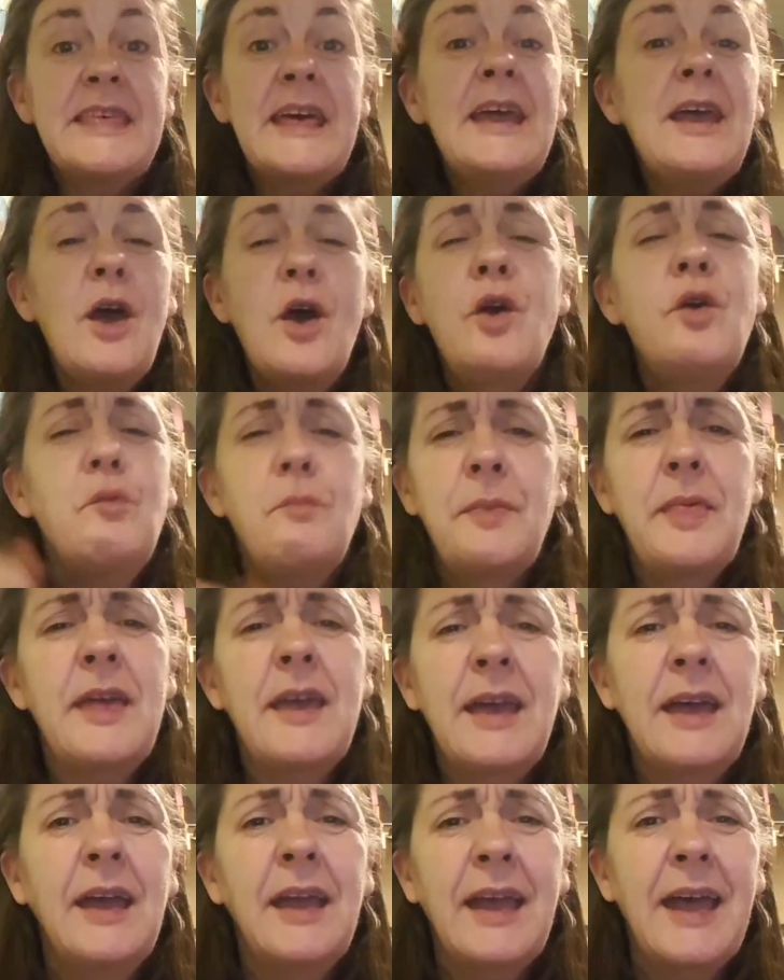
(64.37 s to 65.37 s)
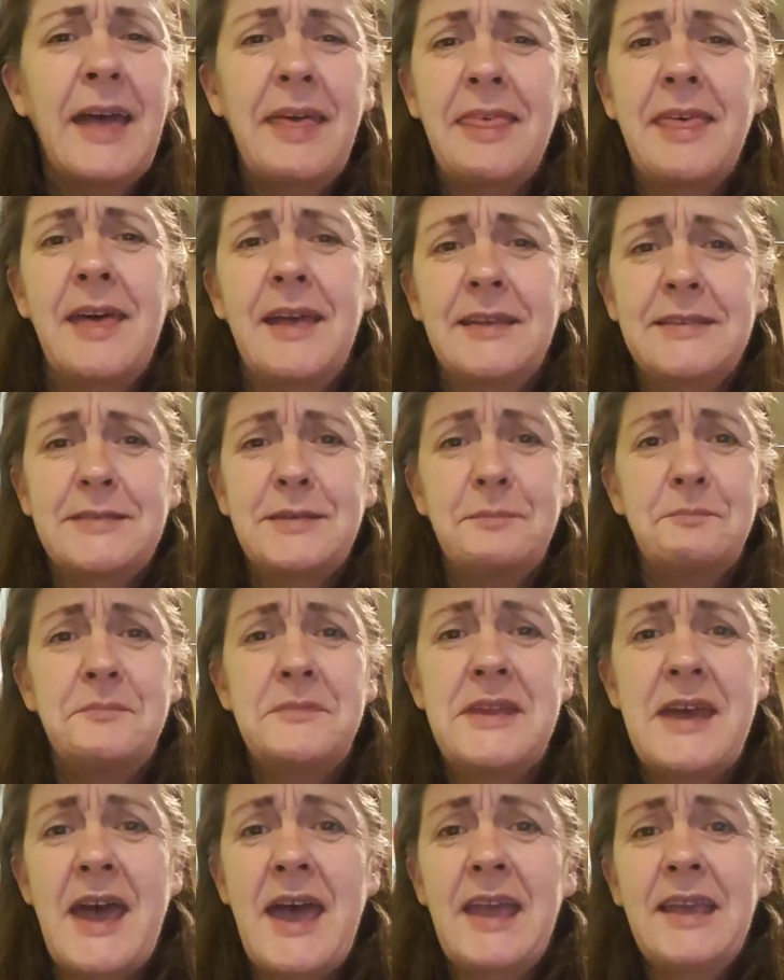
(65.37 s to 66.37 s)
they hope they can get there
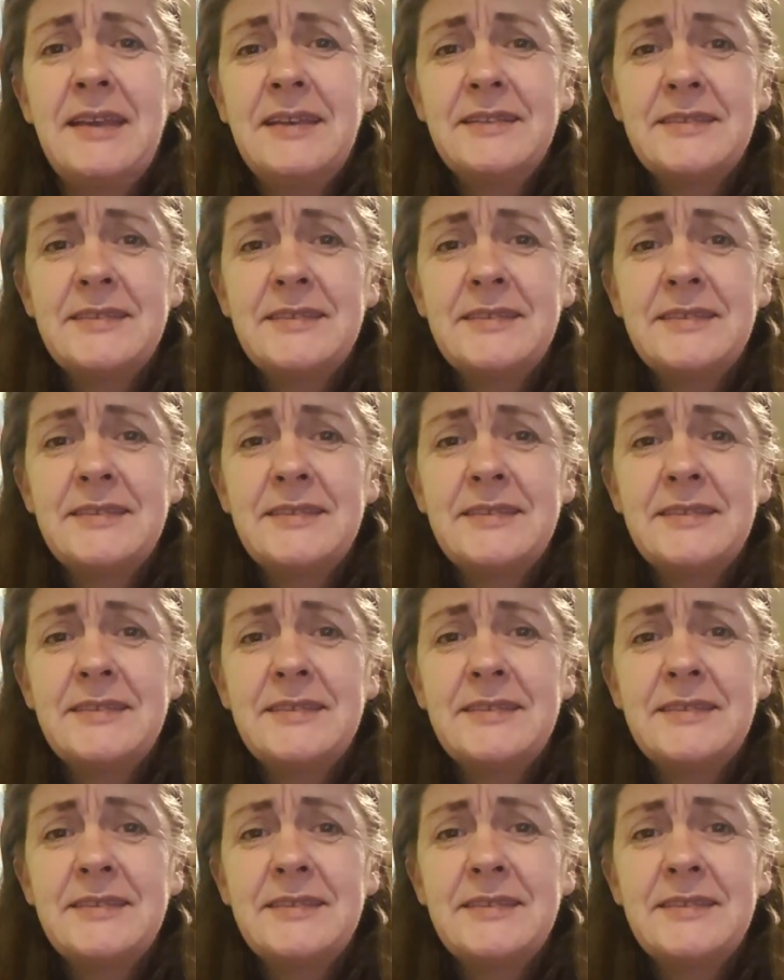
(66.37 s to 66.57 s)
someday.